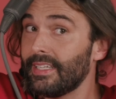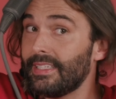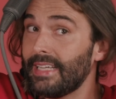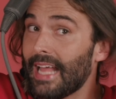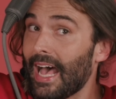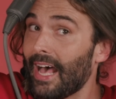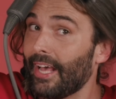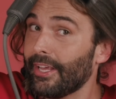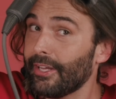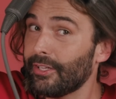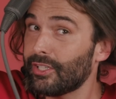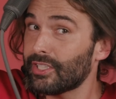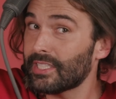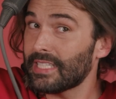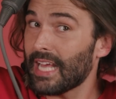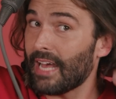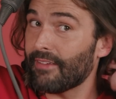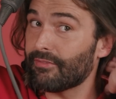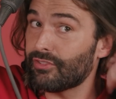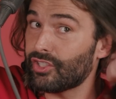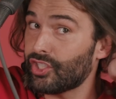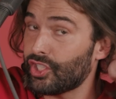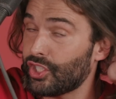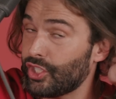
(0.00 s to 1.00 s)
Now you just
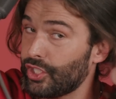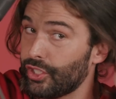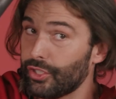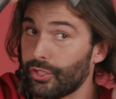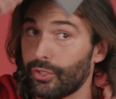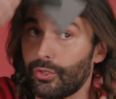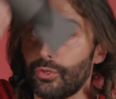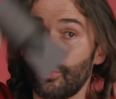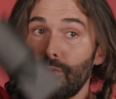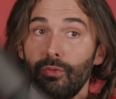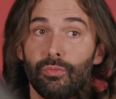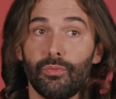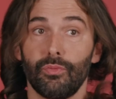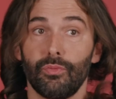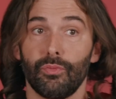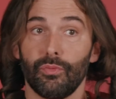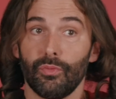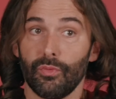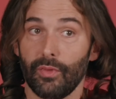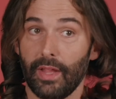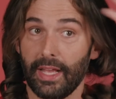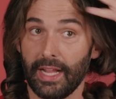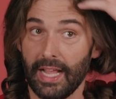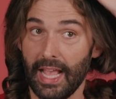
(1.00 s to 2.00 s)
have 2,
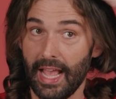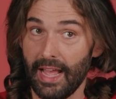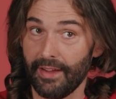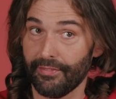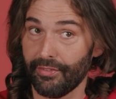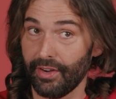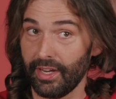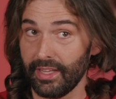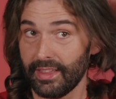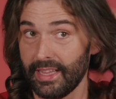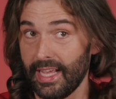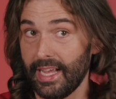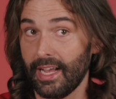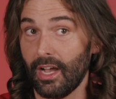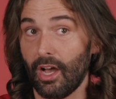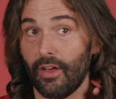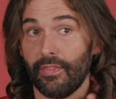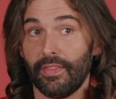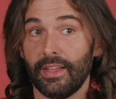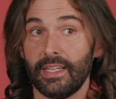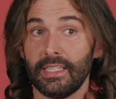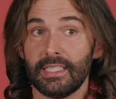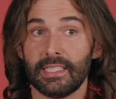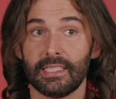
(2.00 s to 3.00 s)
like everything on
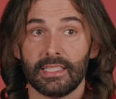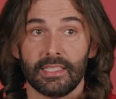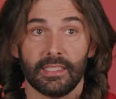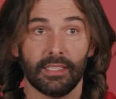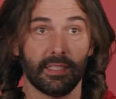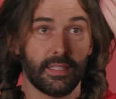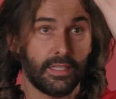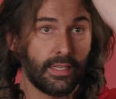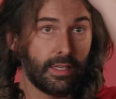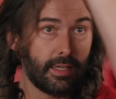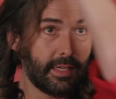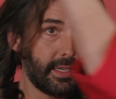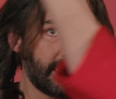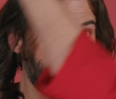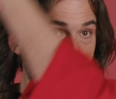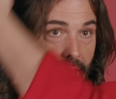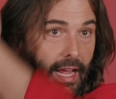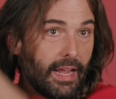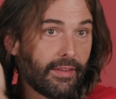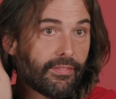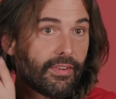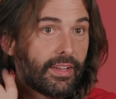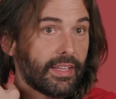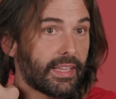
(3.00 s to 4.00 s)
this and
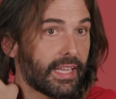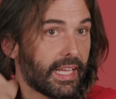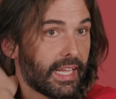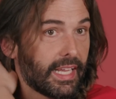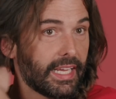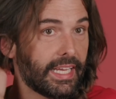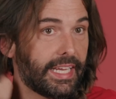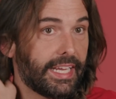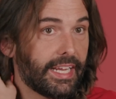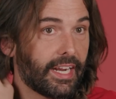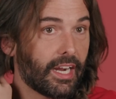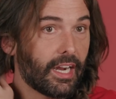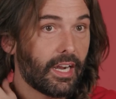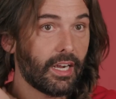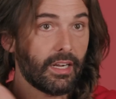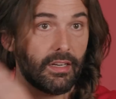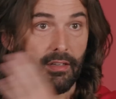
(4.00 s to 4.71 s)
everything here.